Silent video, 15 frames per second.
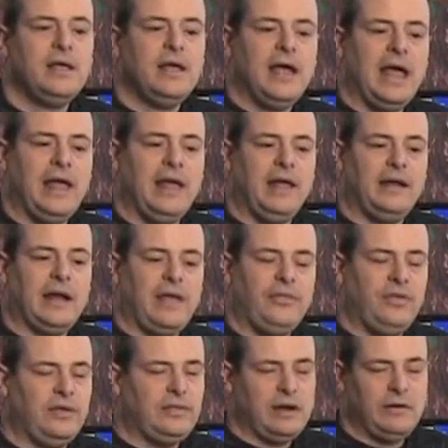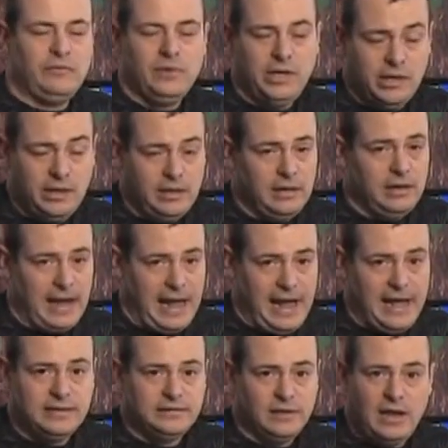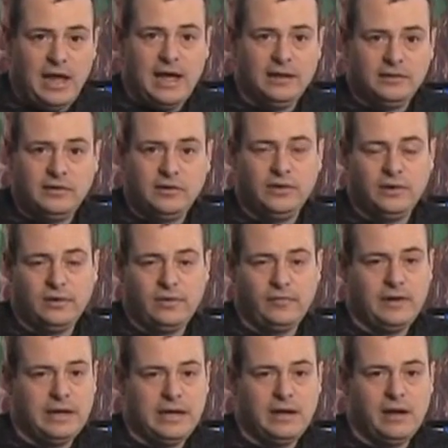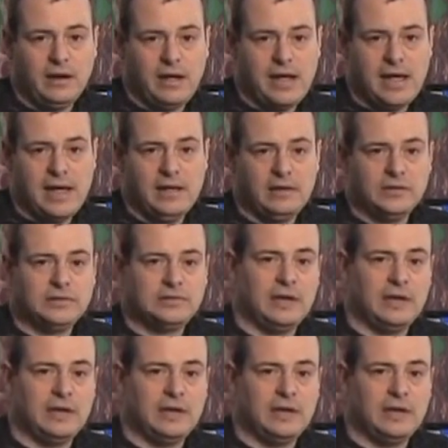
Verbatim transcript: And I think that really adds a lot to your 3D haunted house.